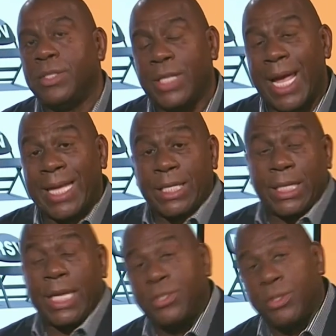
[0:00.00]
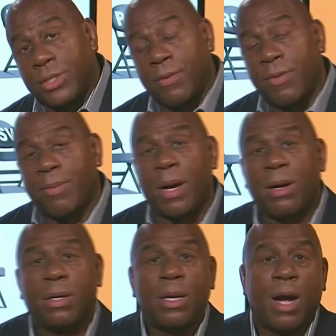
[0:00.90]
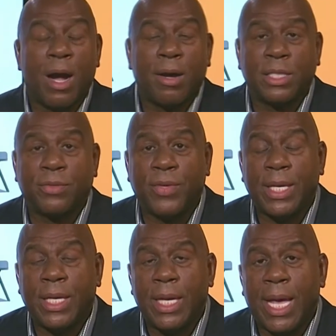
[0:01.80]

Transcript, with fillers: to educate yourself about RSV,